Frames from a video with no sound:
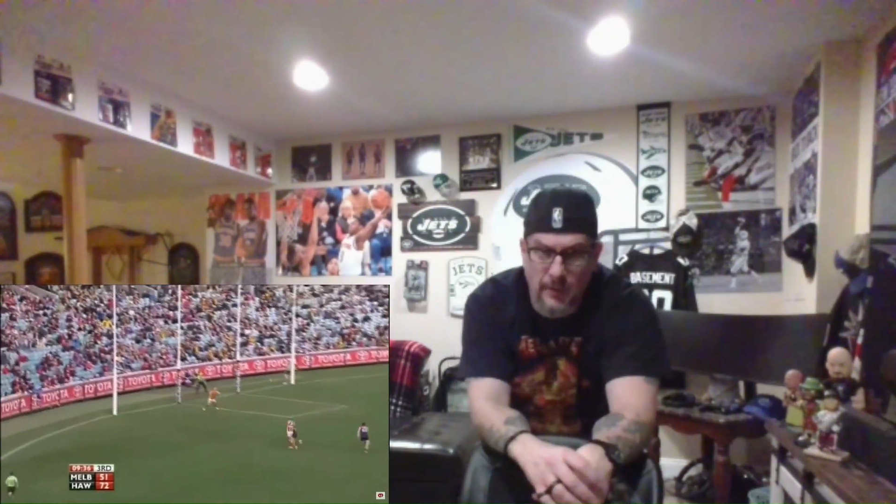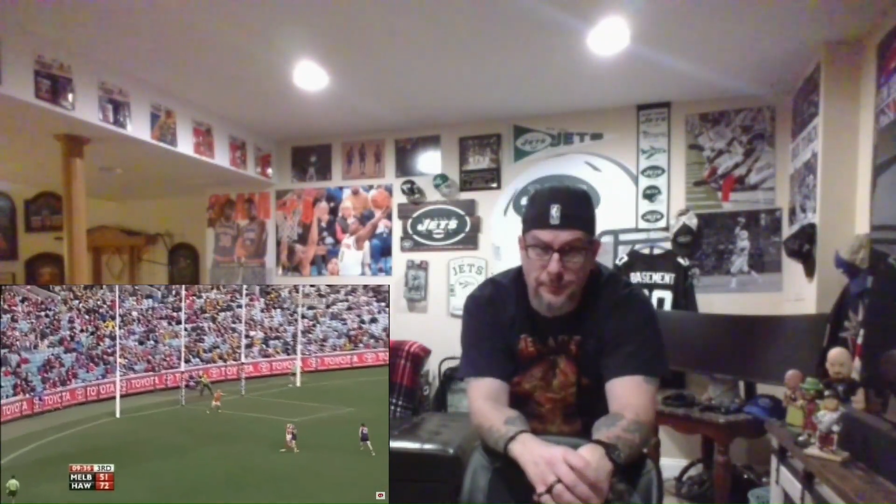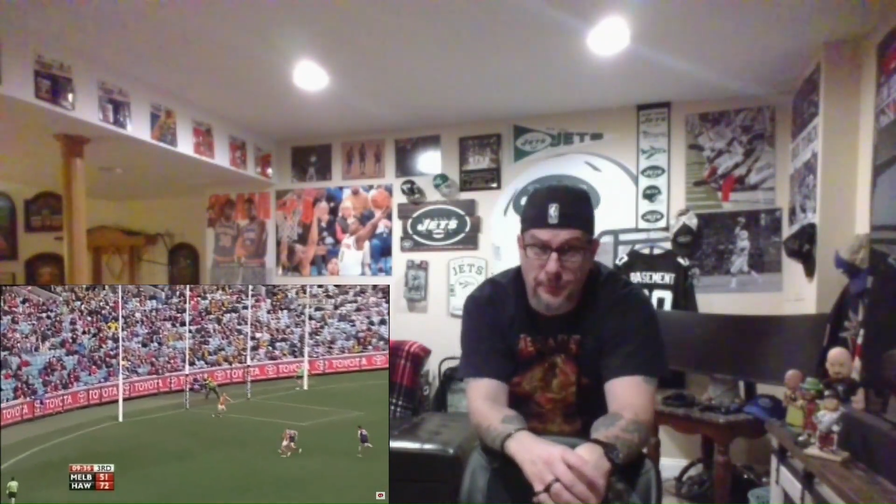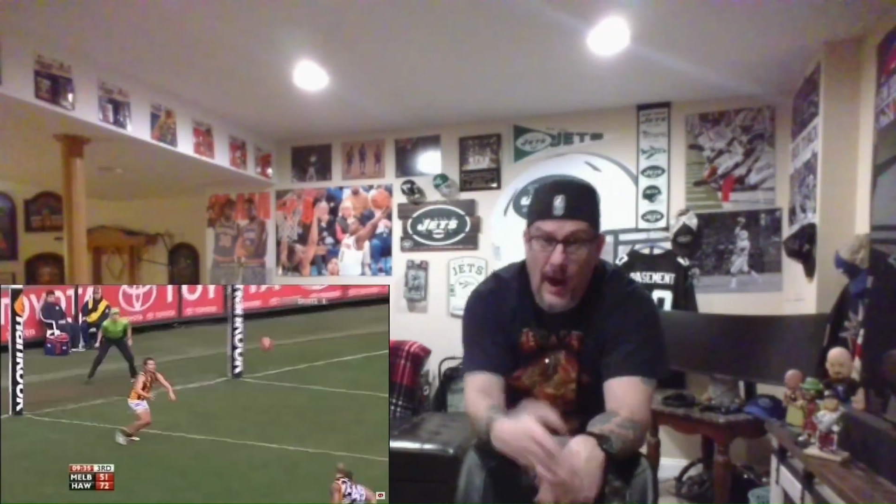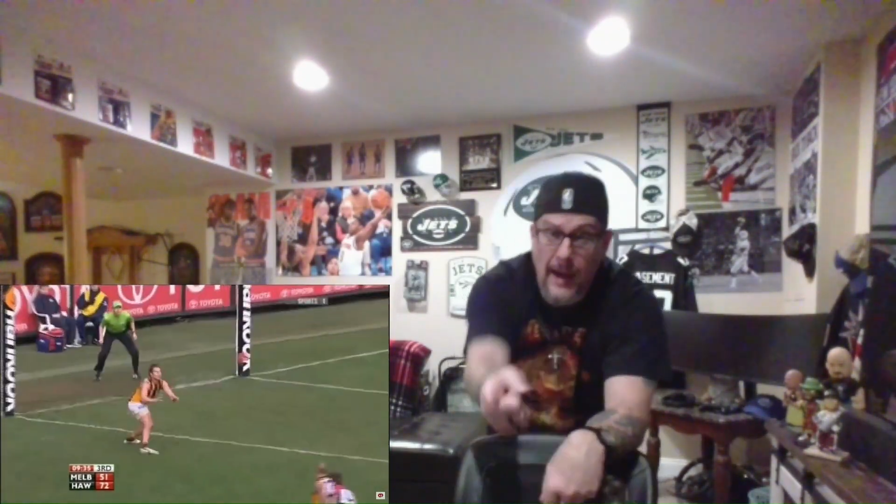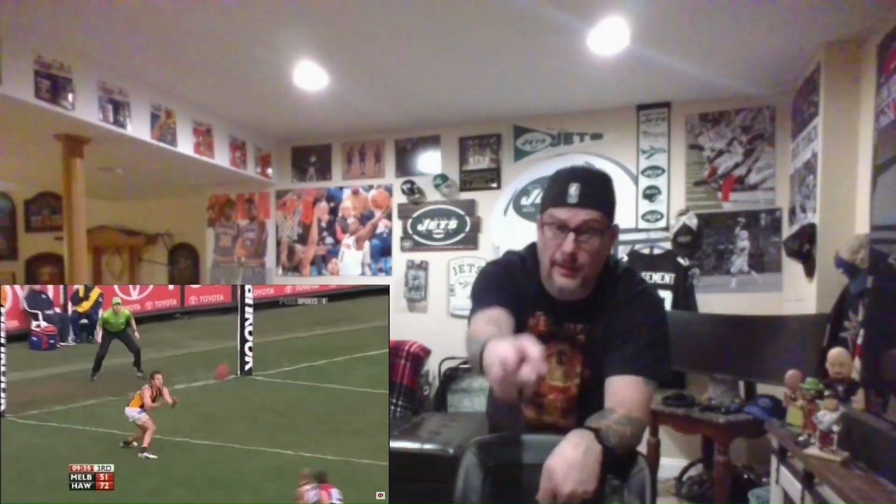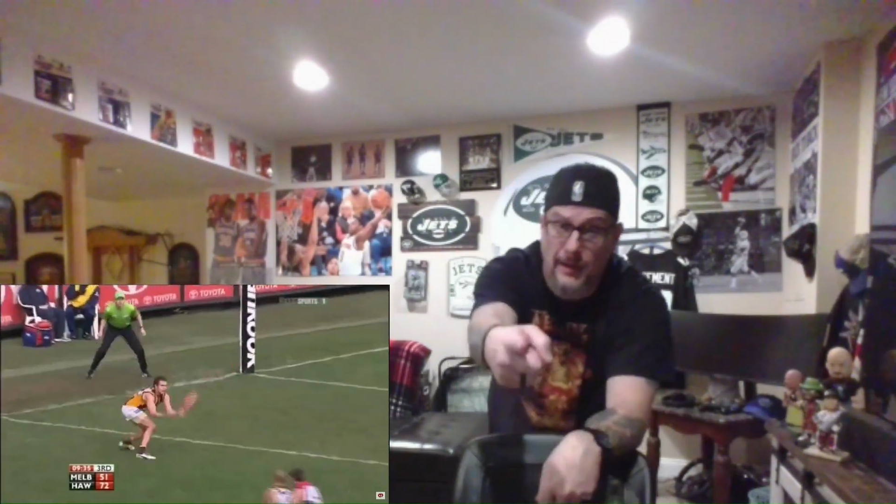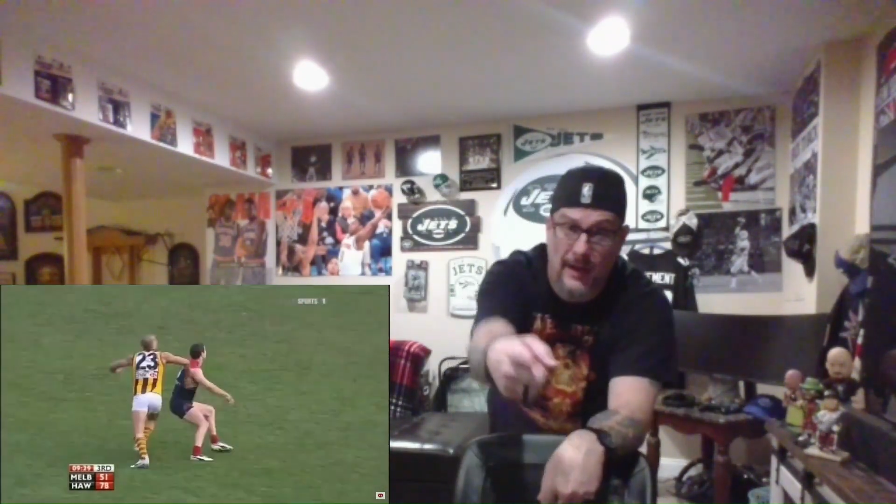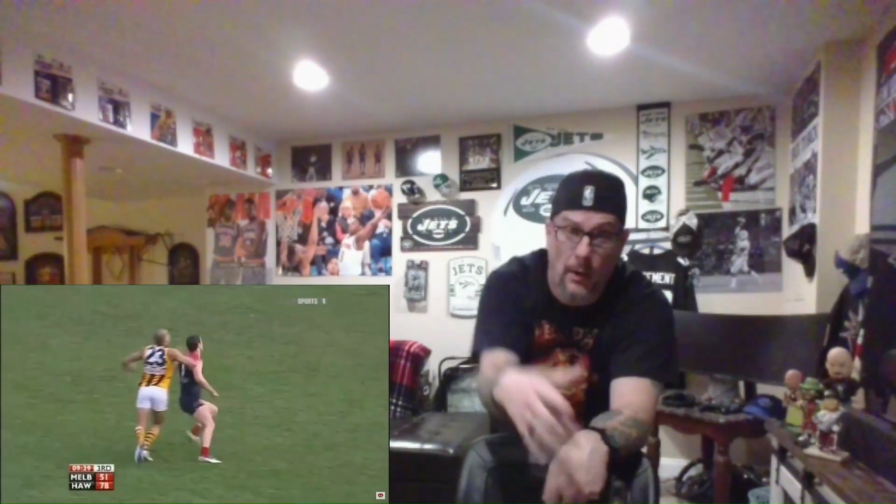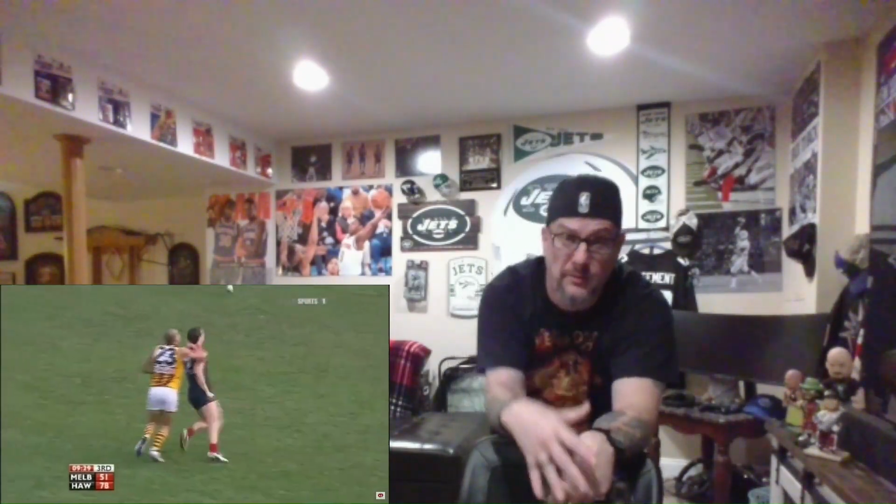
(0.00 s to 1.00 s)
To
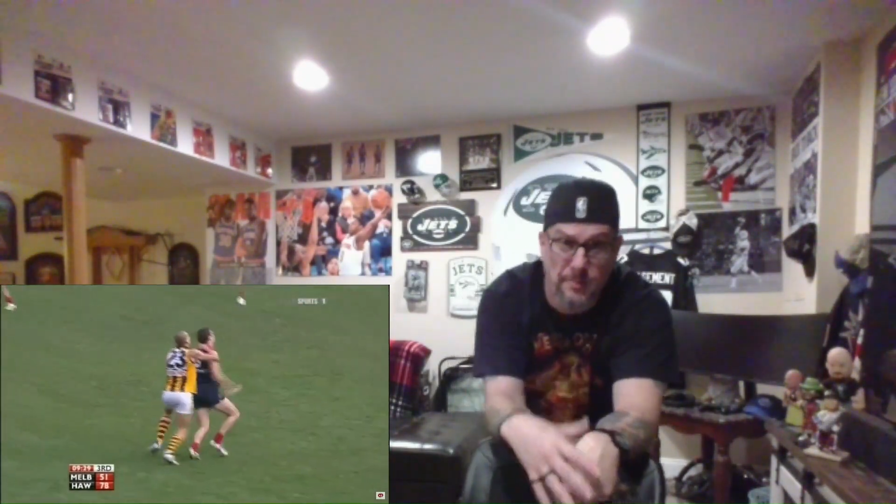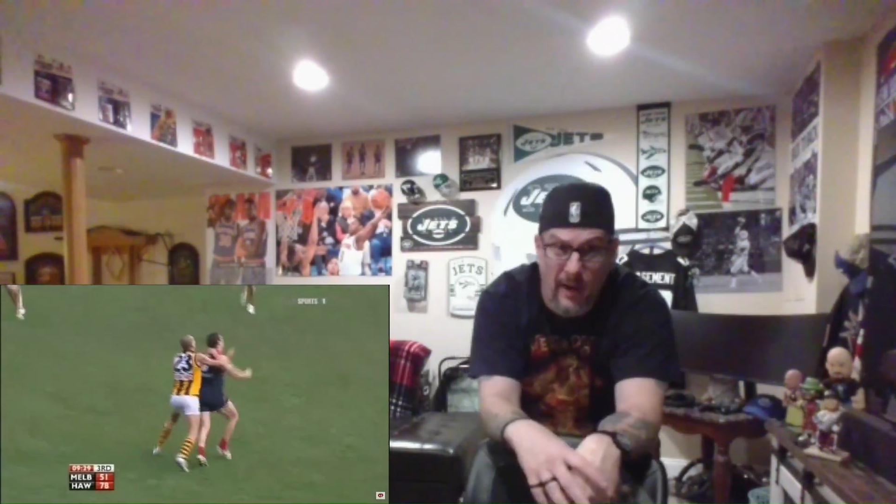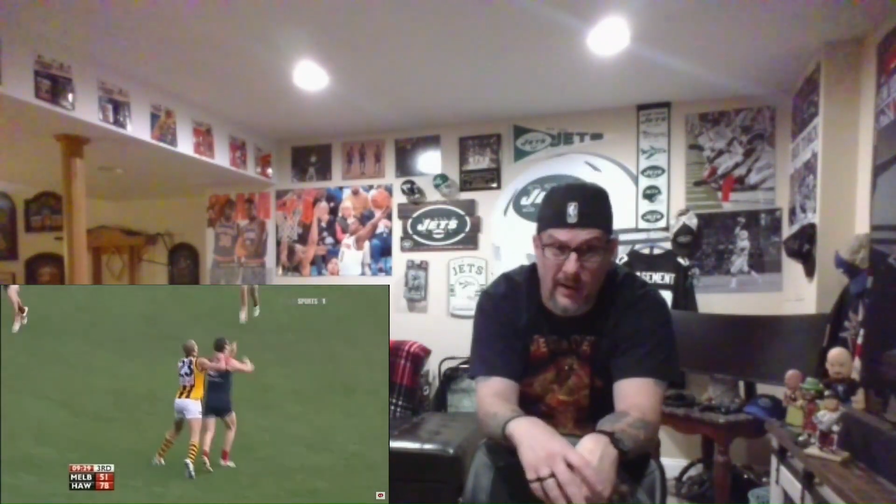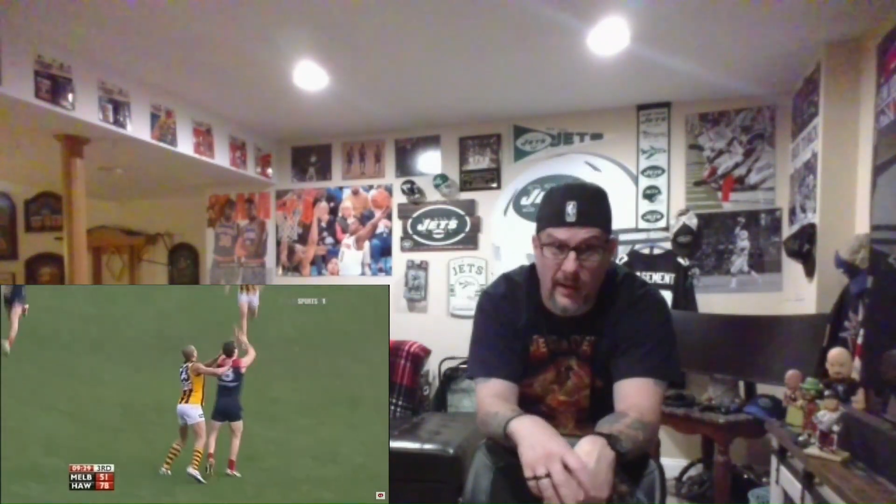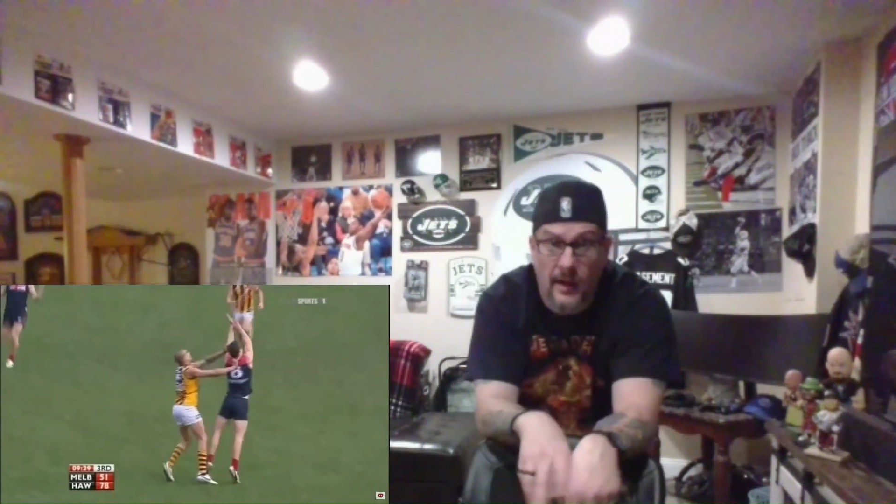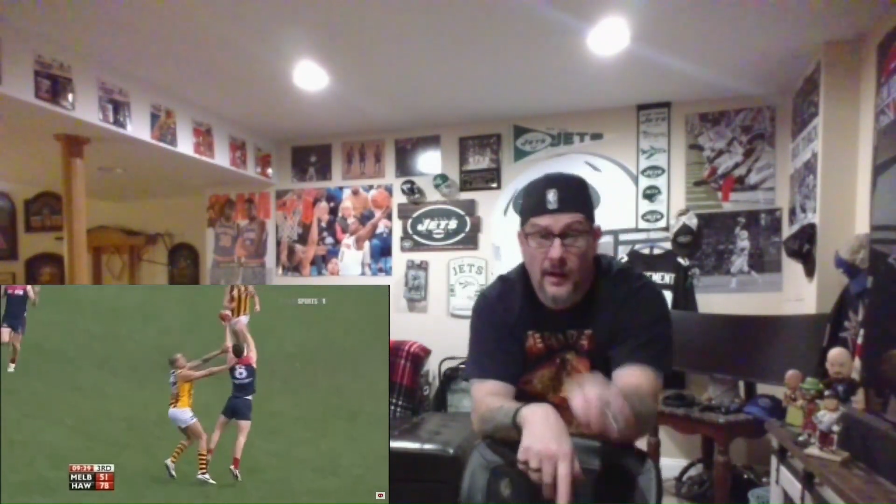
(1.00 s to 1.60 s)
Franklin. That was Buddy.